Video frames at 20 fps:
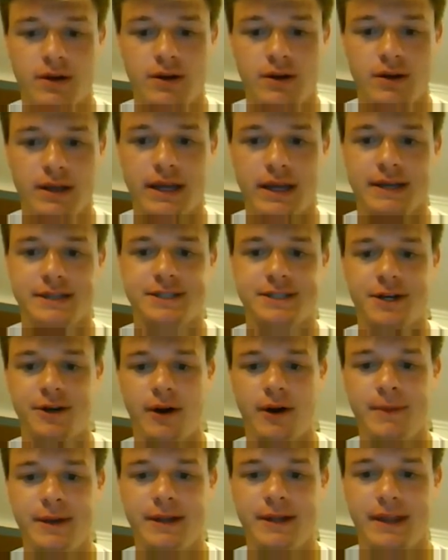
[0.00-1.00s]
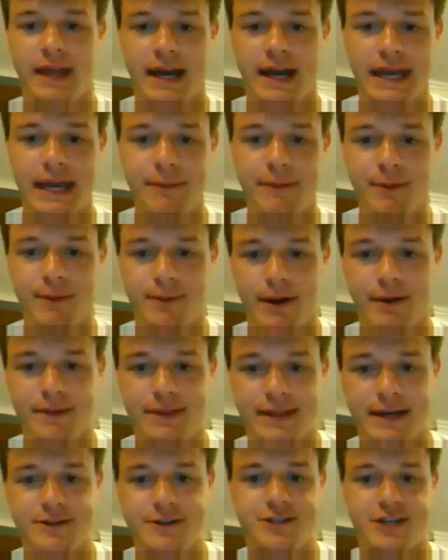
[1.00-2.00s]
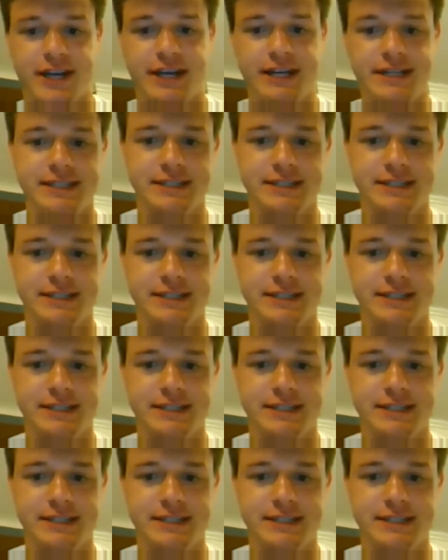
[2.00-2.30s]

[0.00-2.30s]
Yeah, so that game we played without Chase.